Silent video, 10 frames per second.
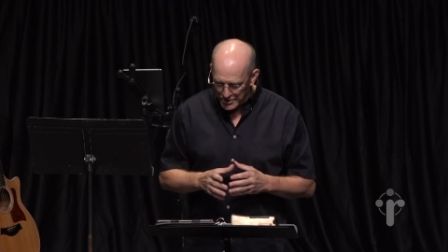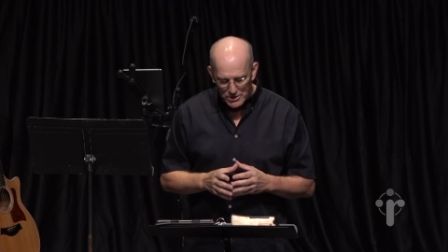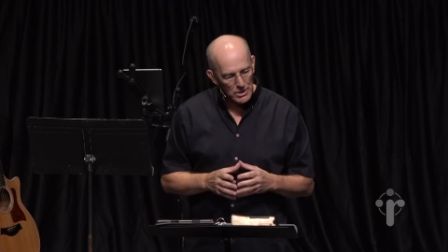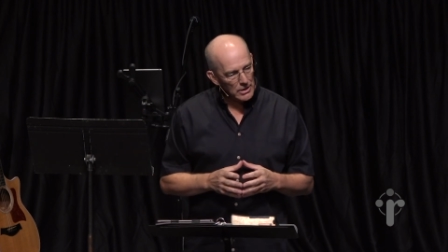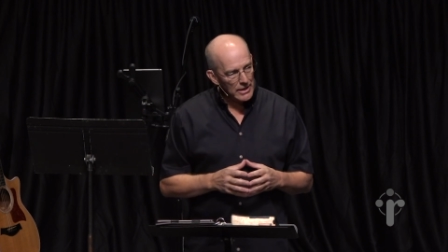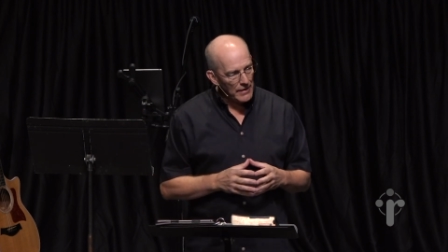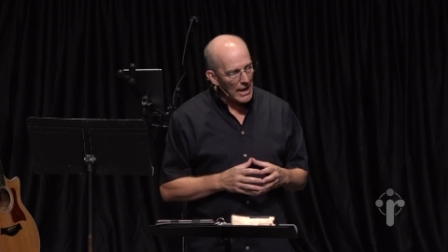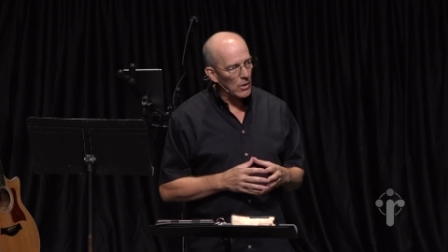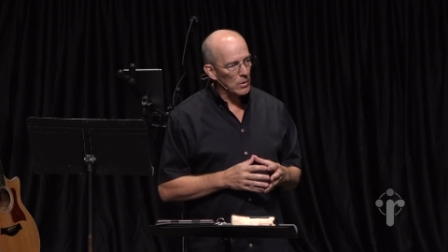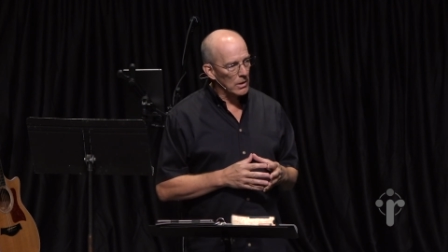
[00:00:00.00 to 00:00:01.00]
us to leave
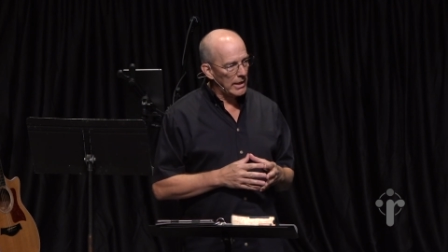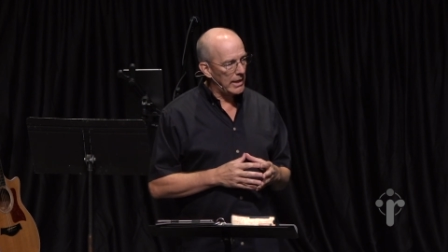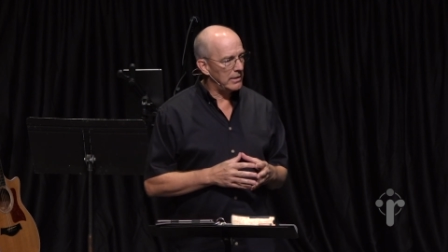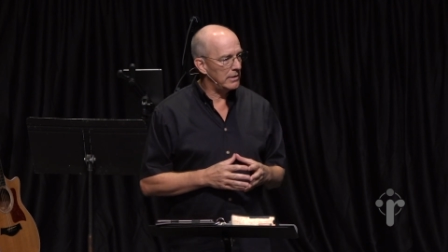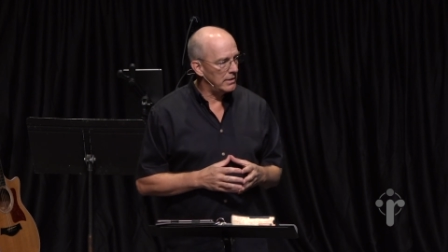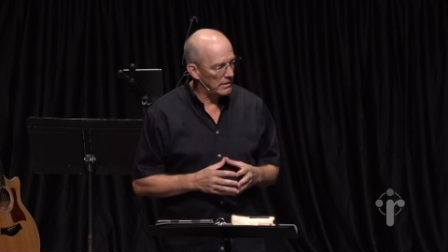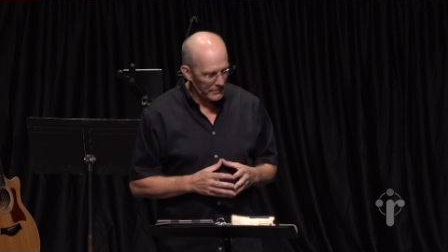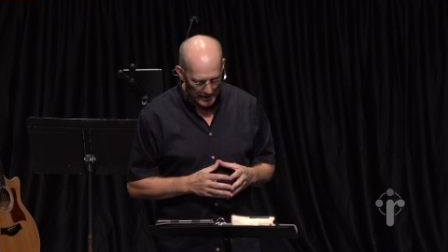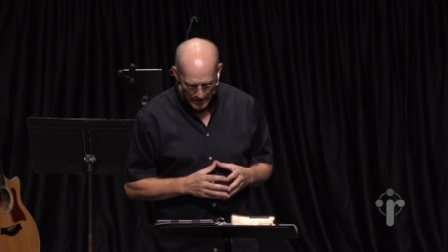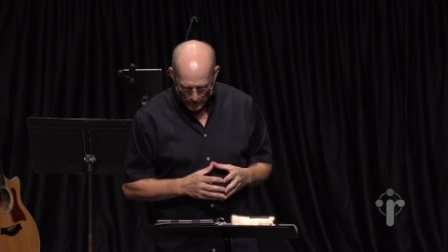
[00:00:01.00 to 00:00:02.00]
our land of
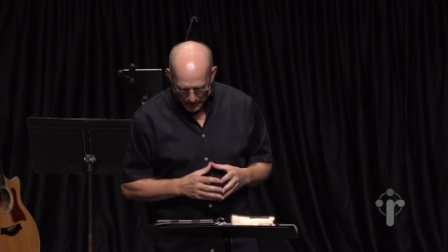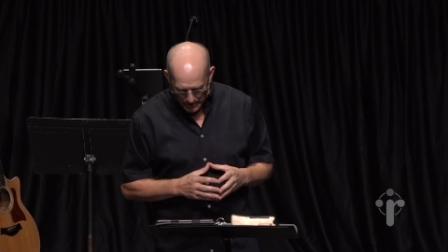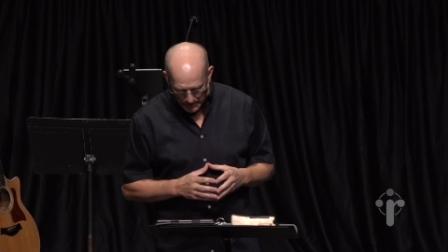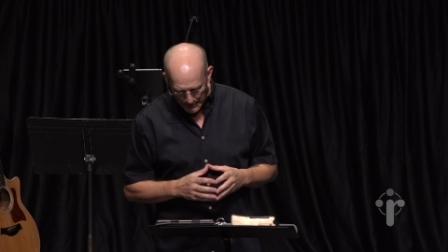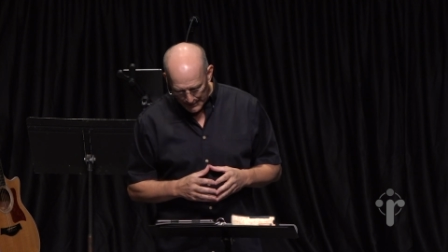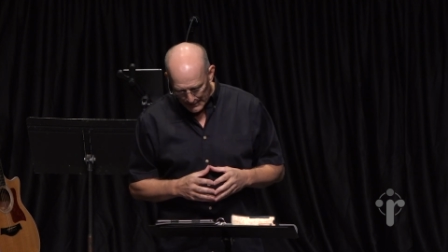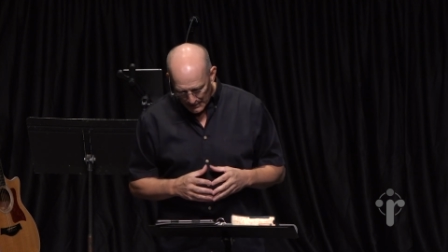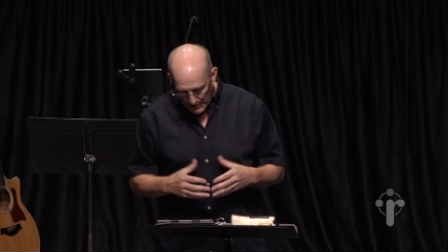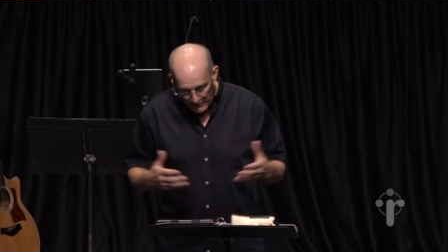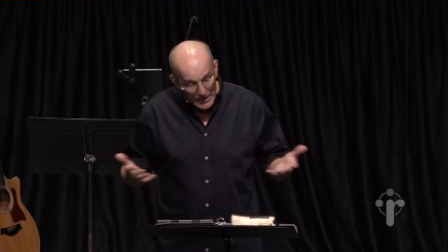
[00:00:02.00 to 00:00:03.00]
Haran,
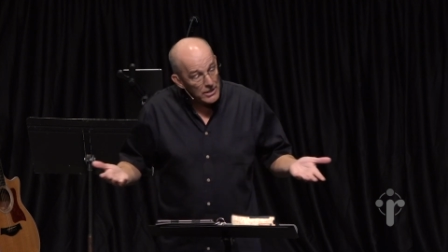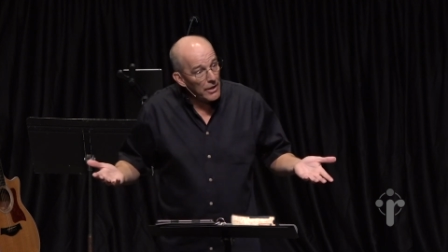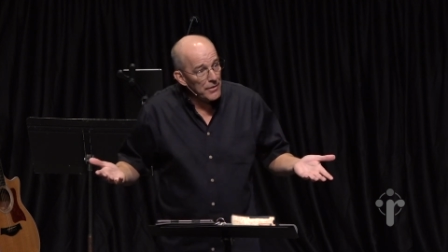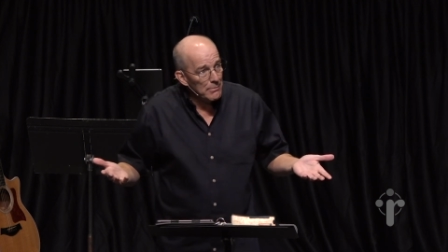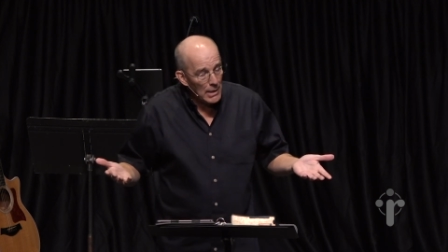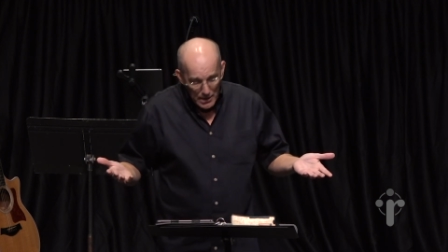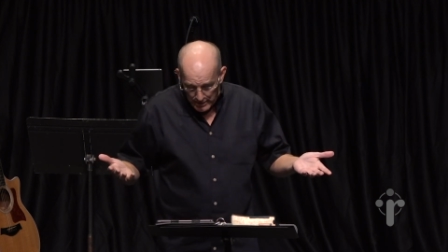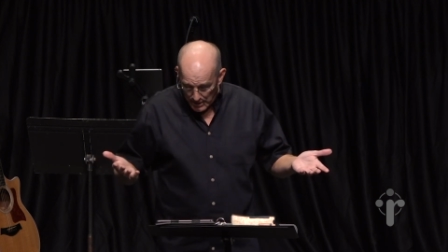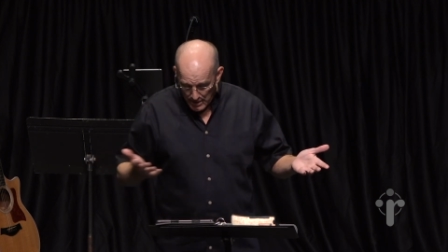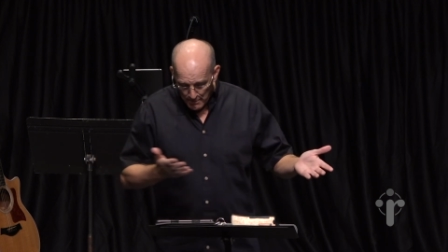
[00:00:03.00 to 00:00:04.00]
leaving nothing
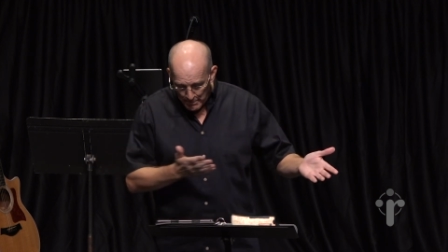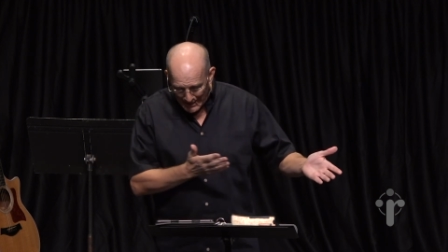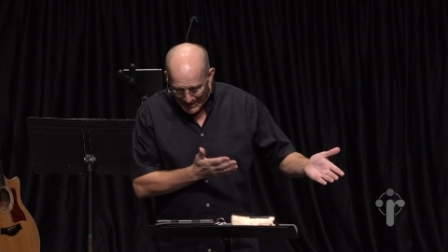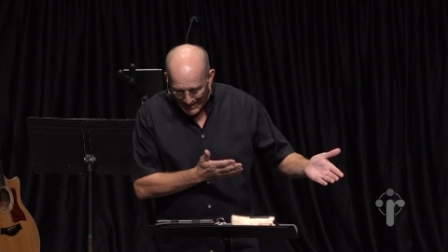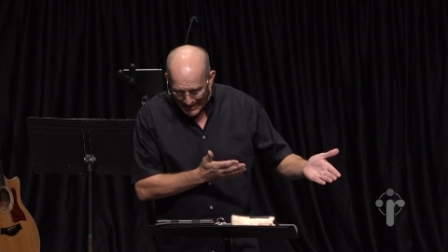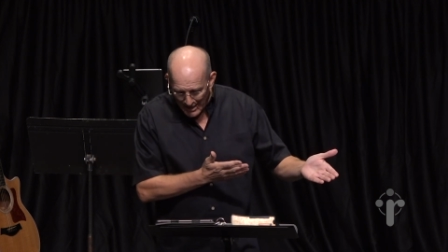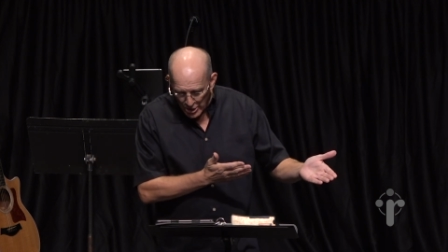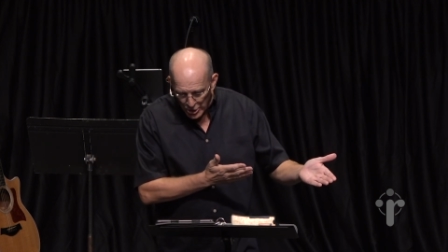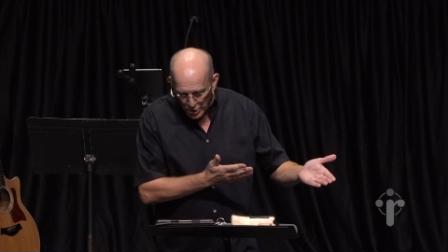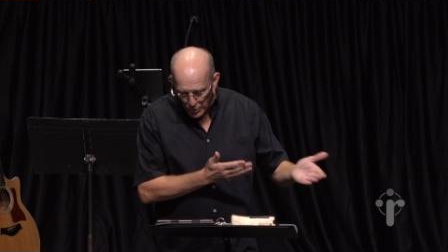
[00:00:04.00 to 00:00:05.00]
behind, beginning a
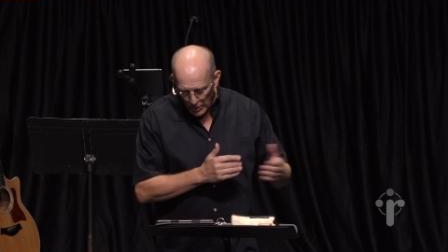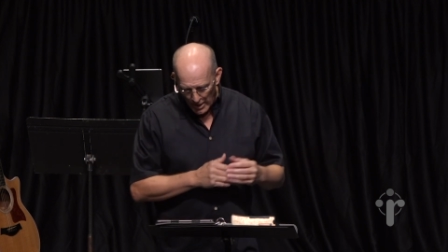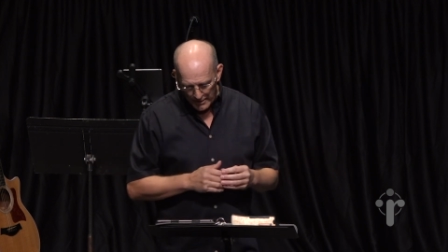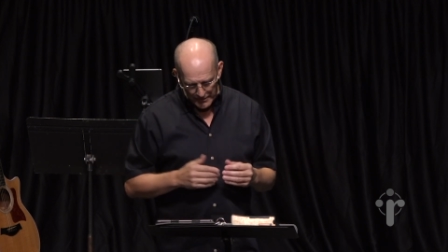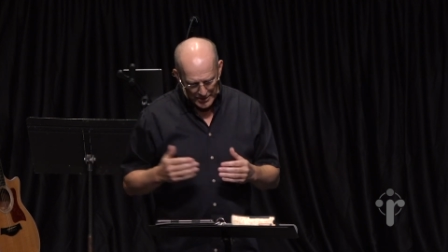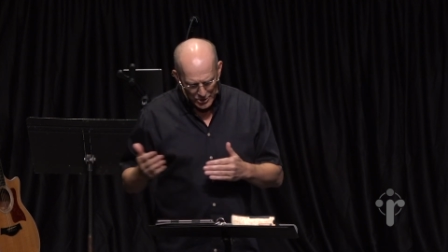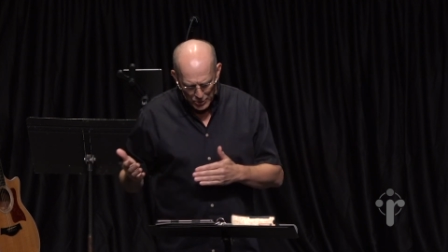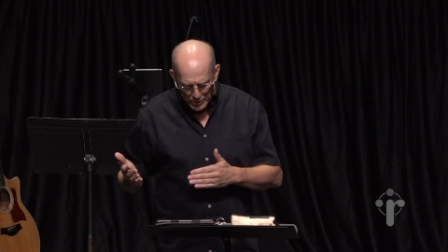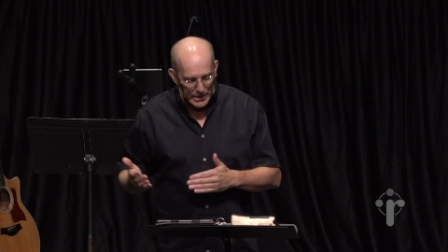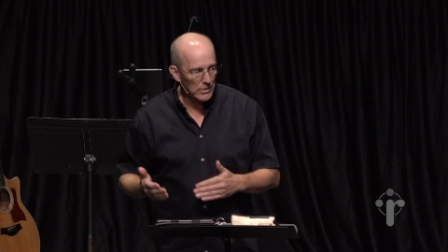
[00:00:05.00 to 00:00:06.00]
new life in a
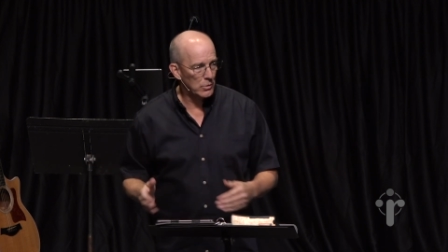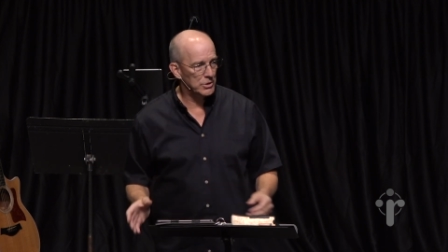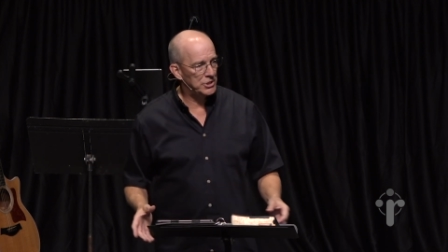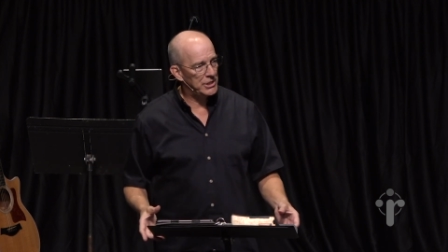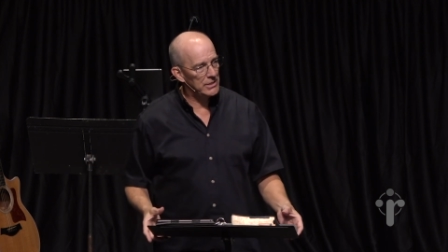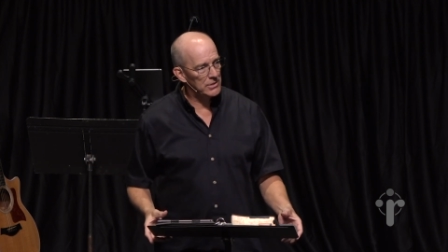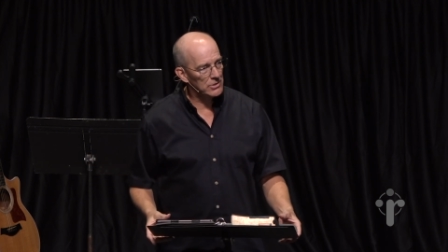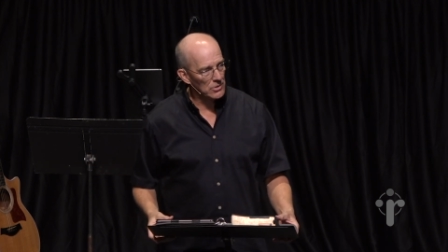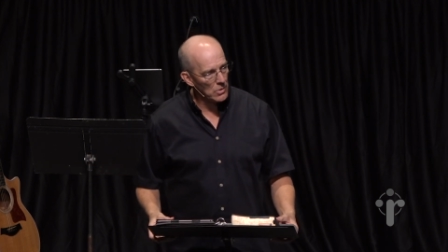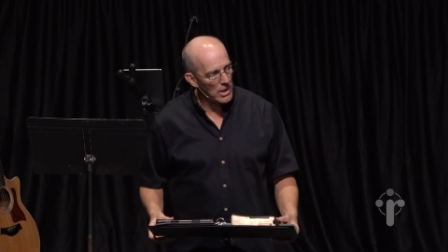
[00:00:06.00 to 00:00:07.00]
new land where
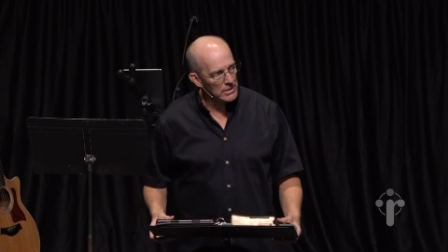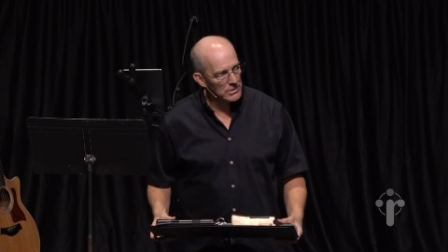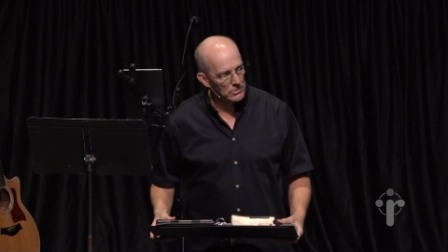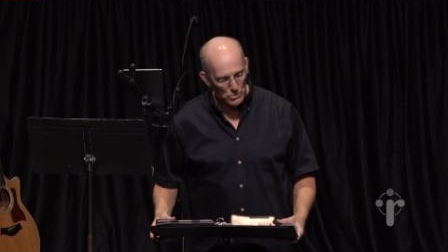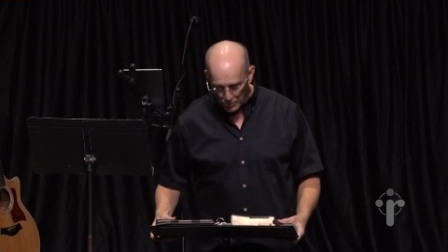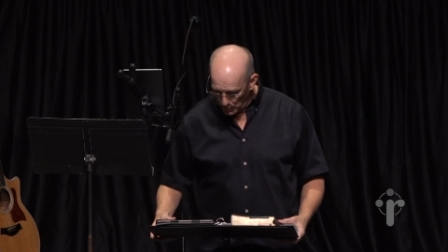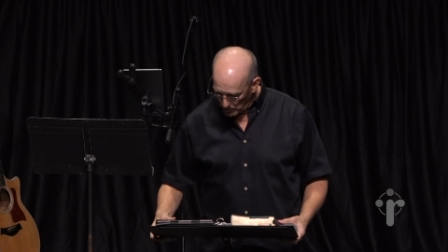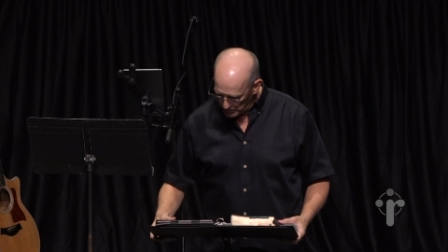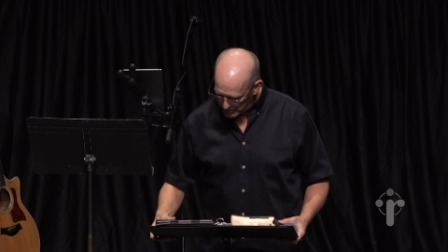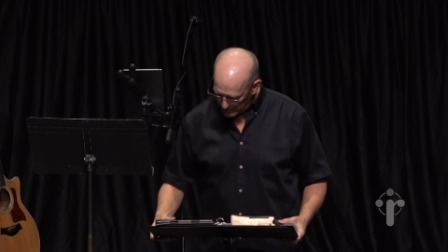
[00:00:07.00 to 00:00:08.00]
Jesus Christ
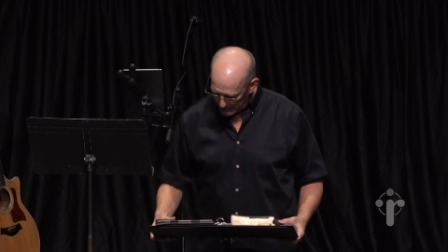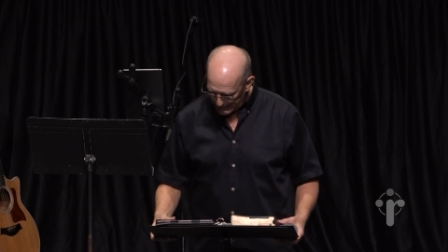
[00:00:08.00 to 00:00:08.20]
rules,